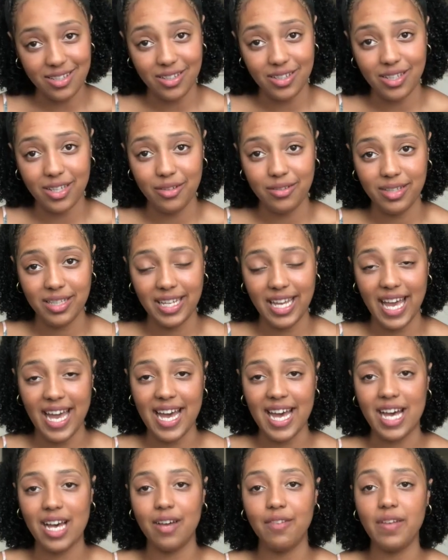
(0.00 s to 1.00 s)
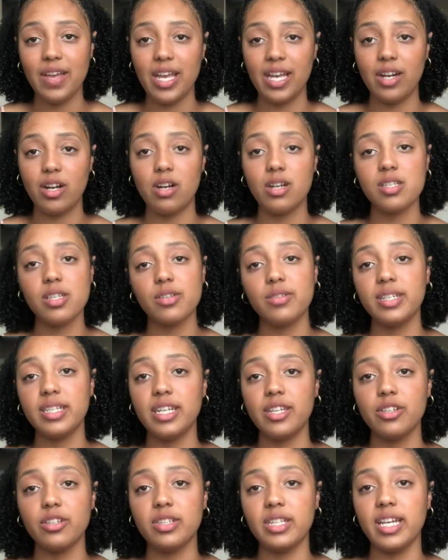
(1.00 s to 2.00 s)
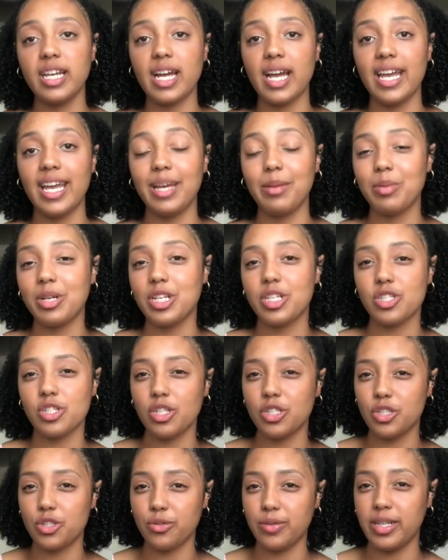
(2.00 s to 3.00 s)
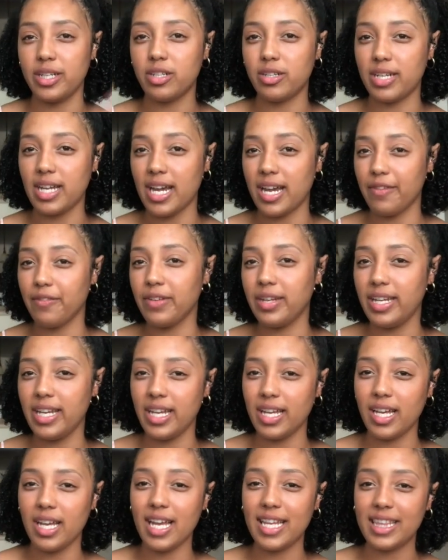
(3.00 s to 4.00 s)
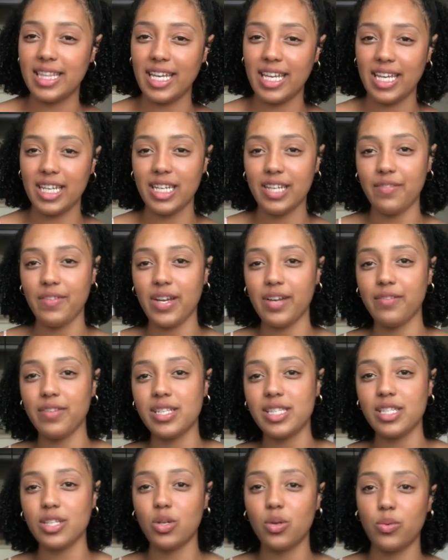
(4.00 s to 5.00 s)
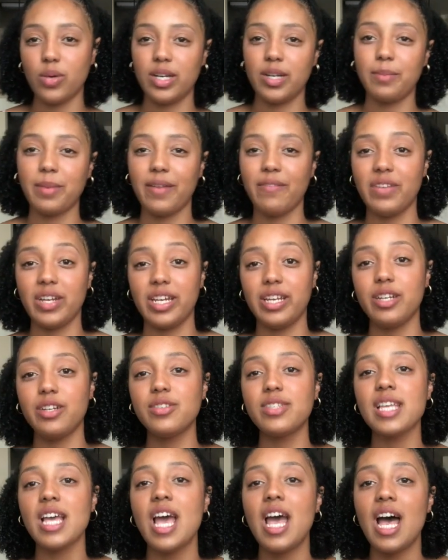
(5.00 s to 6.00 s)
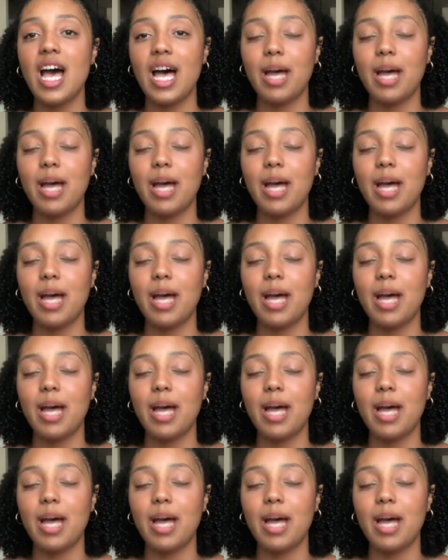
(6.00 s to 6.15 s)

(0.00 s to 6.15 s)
all I really have. And also another thing I am going to start doing at the end of every single one of my videos,